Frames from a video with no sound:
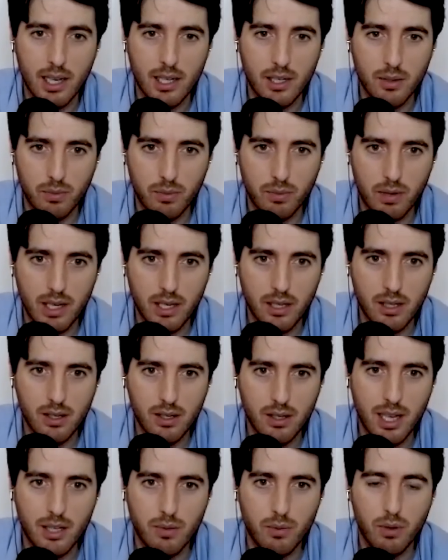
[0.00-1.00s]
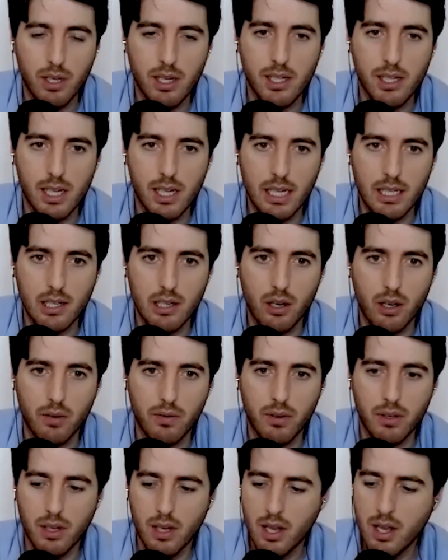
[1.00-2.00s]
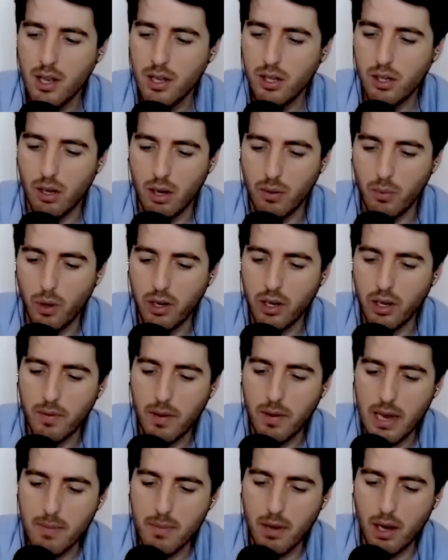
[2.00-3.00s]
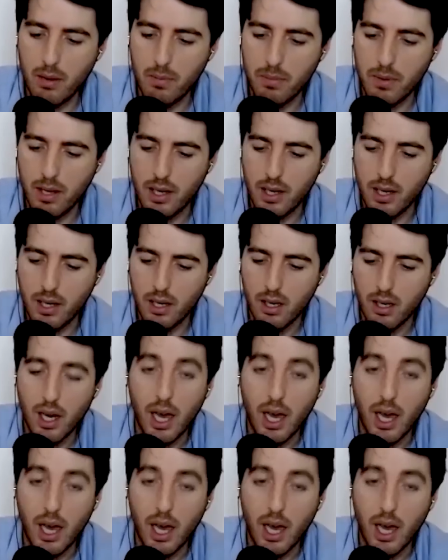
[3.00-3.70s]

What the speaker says: That's what he says. A lot of so I wonder if he might be.